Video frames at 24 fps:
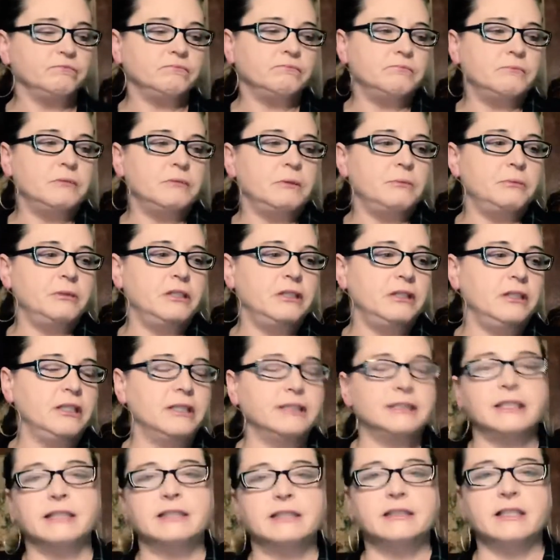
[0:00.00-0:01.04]
maybe a
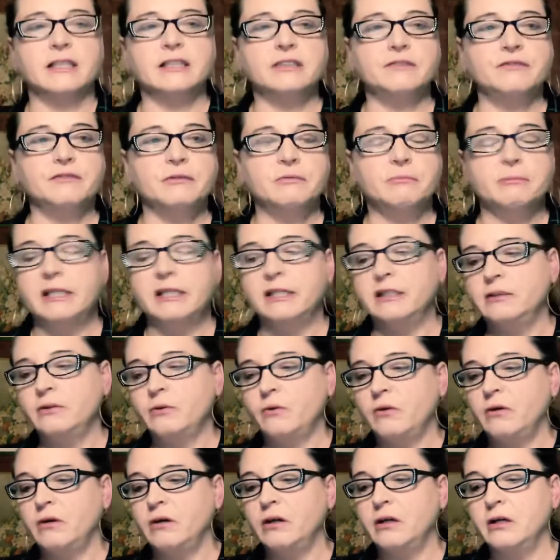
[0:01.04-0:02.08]
successful man
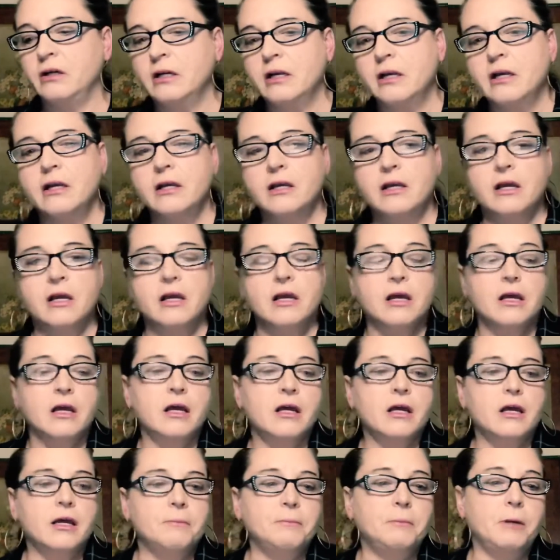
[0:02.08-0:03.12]
or
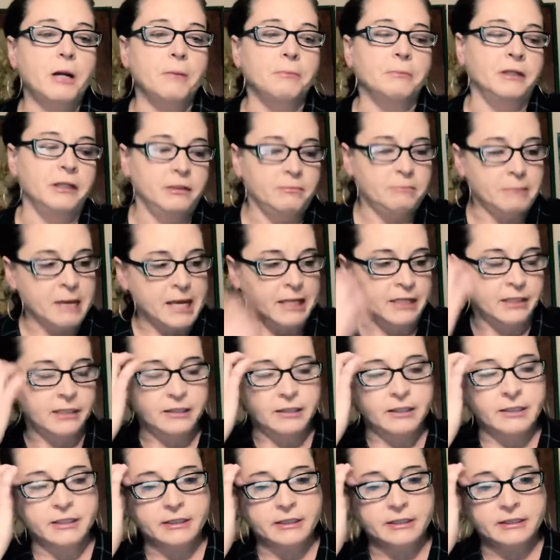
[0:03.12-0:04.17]
a prominent man in
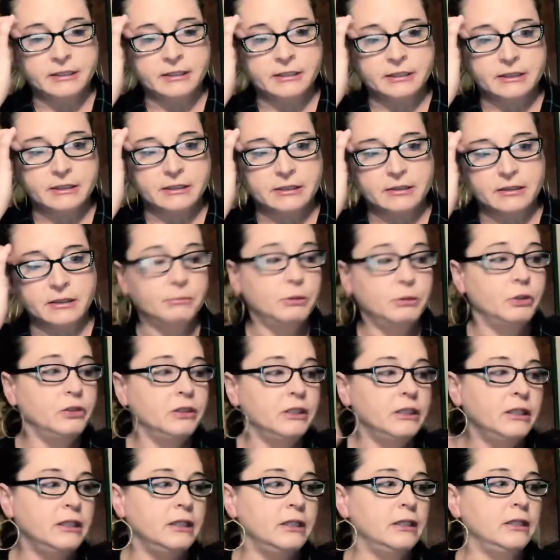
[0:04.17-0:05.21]
his
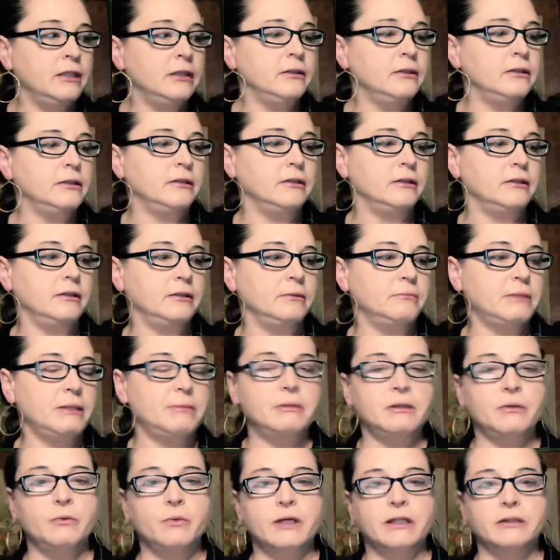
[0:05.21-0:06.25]
community,
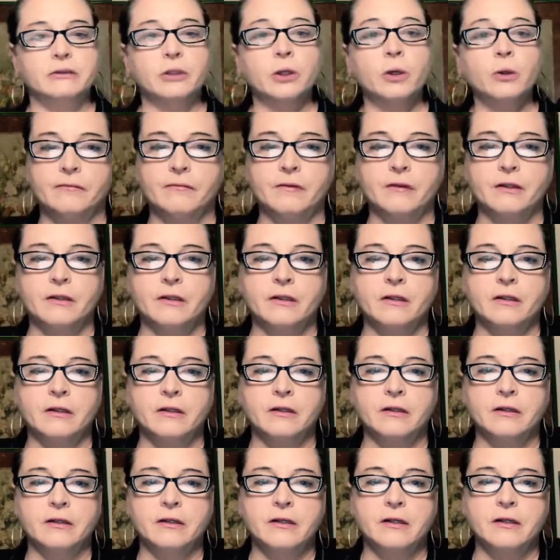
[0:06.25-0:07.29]
maybe well known.
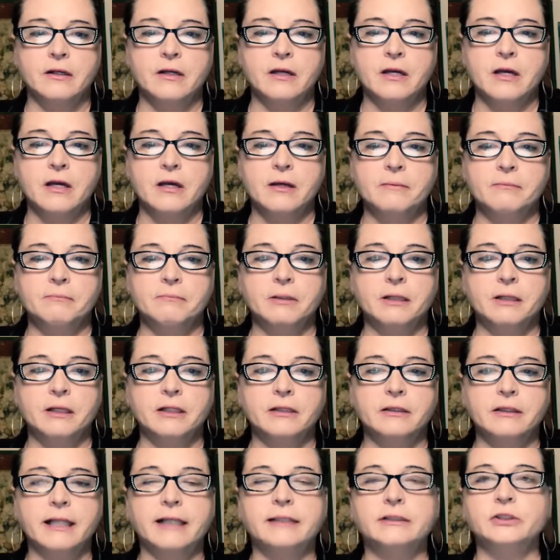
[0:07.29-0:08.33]

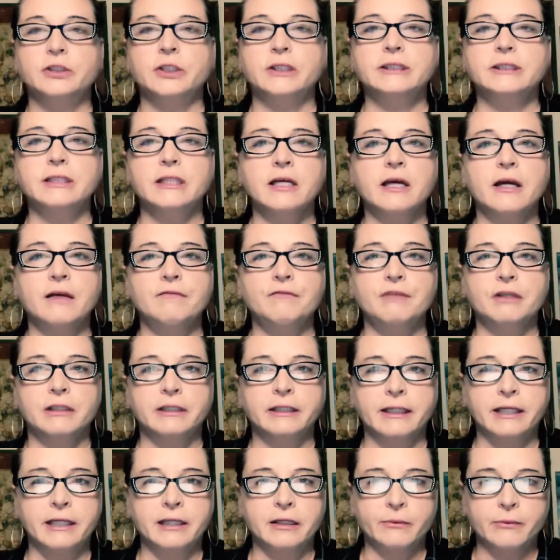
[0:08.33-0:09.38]
But that's just a gut
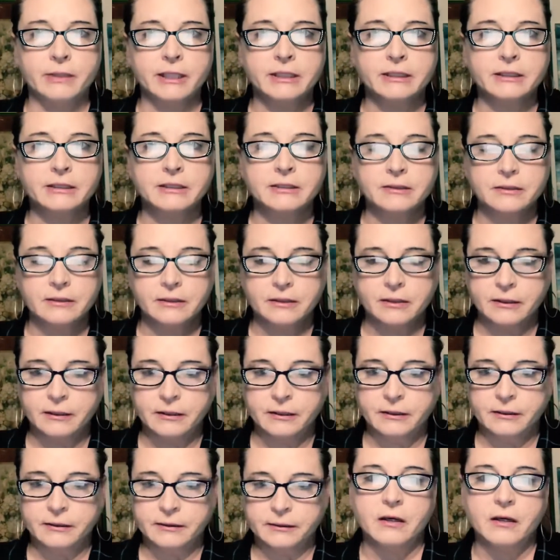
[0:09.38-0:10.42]
feeling anyways.
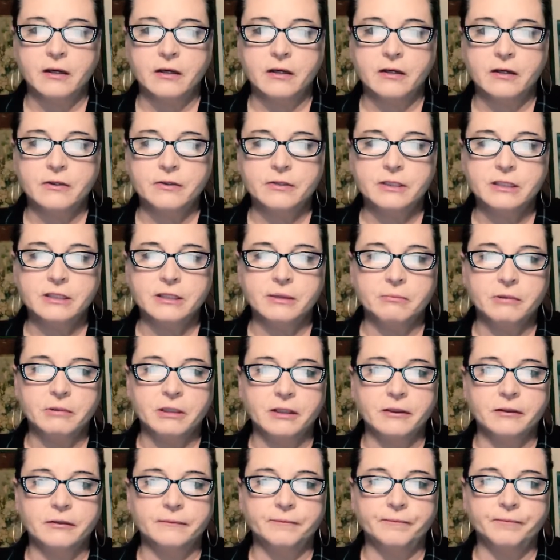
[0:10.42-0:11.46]
Okay, here's
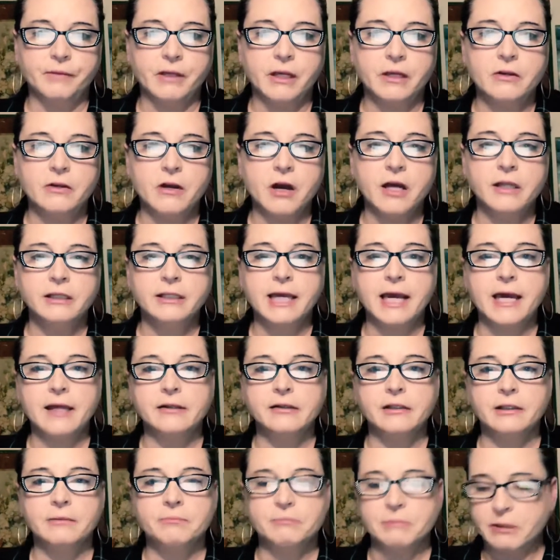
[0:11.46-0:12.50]
something. A
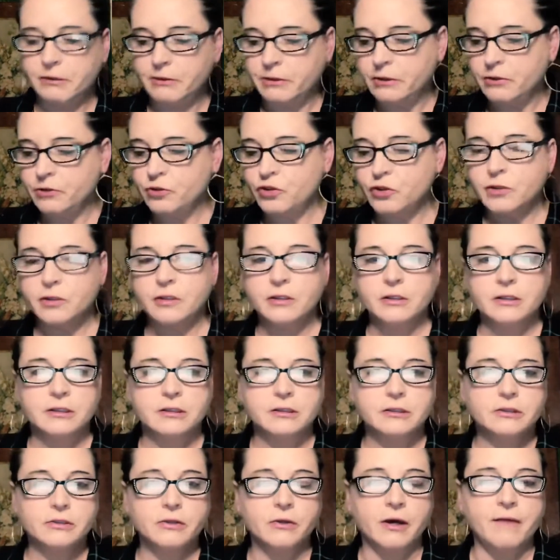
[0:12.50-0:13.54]
non-Catholic marriage.
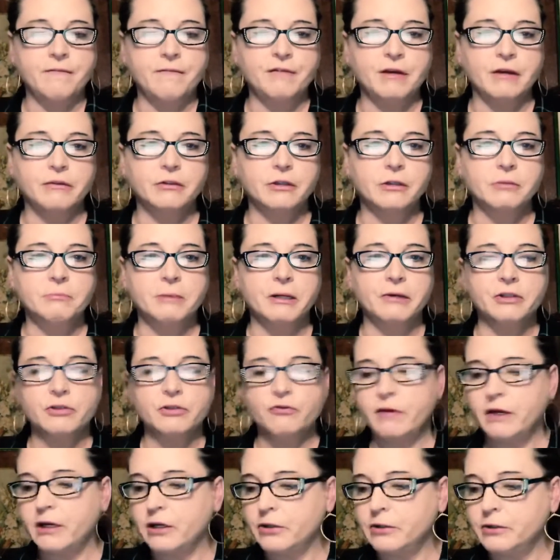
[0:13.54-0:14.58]
So I found their marriage
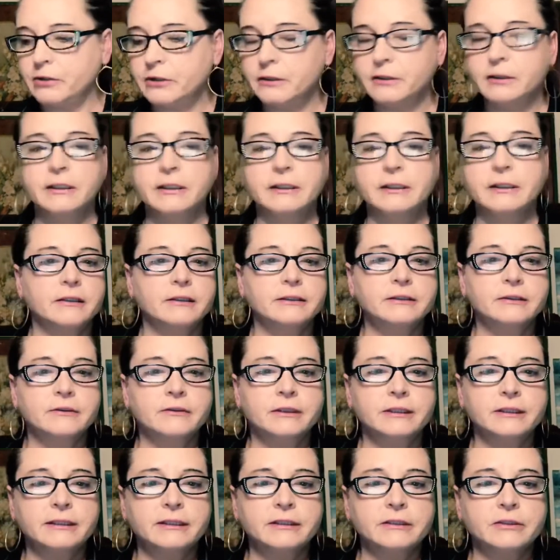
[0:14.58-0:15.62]
record. So
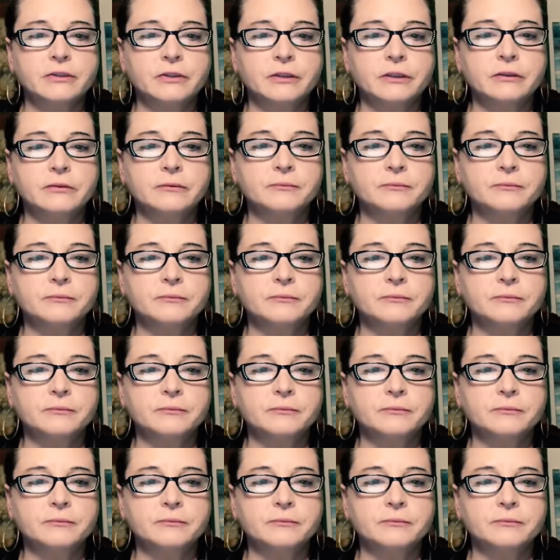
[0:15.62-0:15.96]
this is good.